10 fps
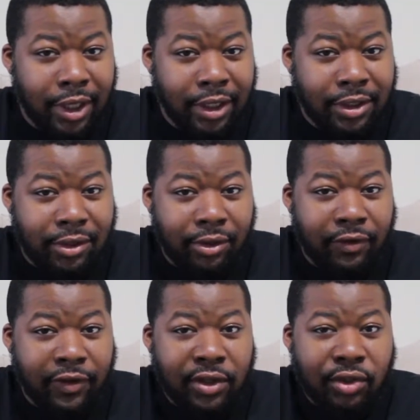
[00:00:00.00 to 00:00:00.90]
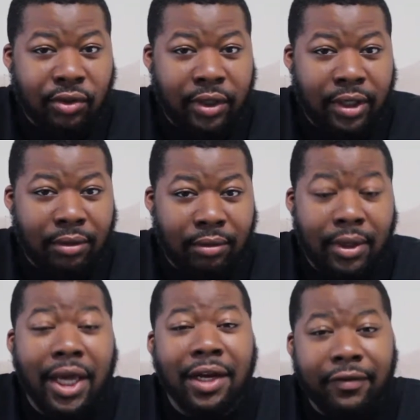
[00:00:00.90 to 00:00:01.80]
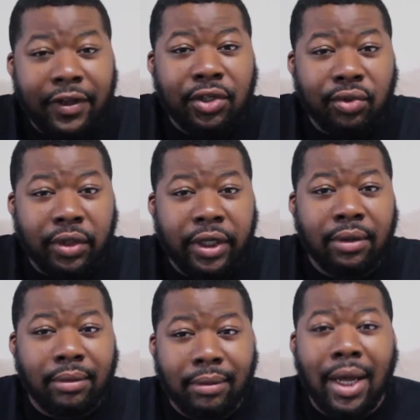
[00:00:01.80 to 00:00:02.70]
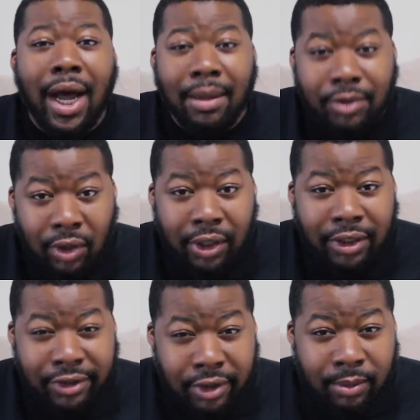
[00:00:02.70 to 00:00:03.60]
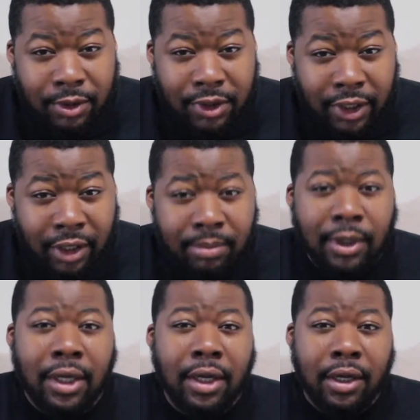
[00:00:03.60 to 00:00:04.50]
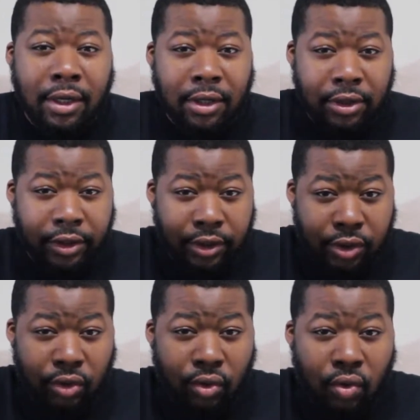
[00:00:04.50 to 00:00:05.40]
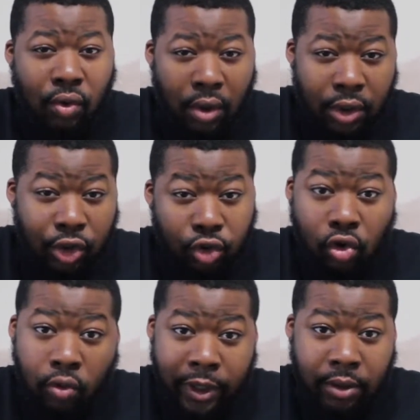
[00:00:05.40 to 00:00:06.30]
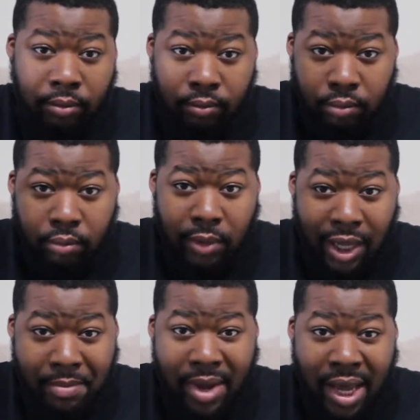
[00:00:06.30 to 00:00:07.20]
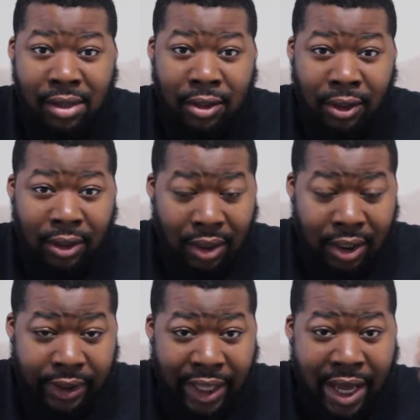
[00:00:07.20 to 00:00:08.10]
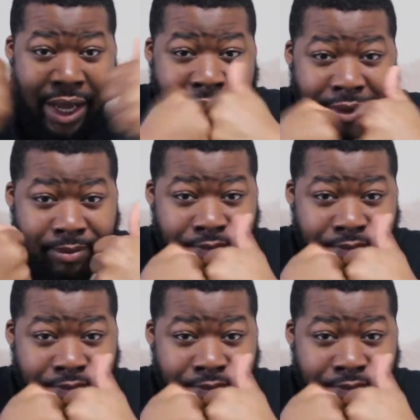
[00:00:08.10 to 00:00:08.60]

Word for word: until eventually, and eventually, I'm talking SummerSlam, the two, Strowman and Balor, collide,